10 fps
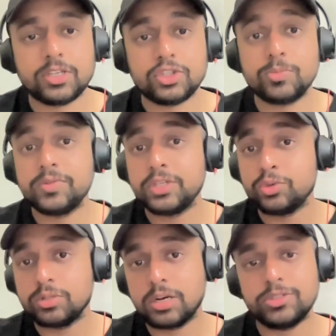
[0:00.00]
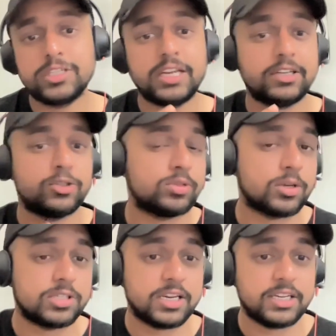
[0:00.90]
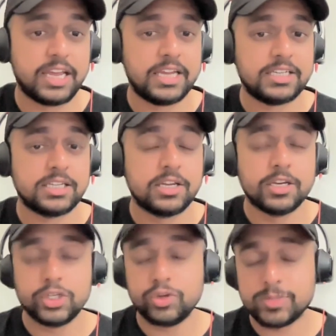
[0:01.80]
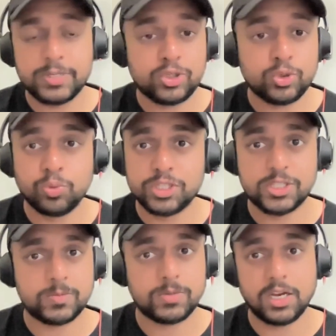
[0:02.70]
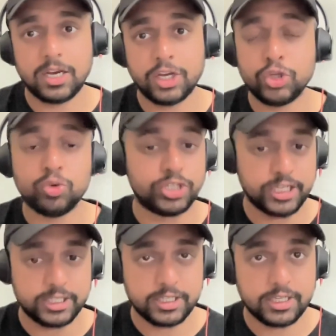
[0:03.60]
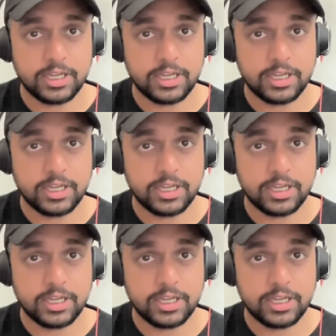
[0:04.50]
So between 2000 and 2008, USB 2 was a huge hit.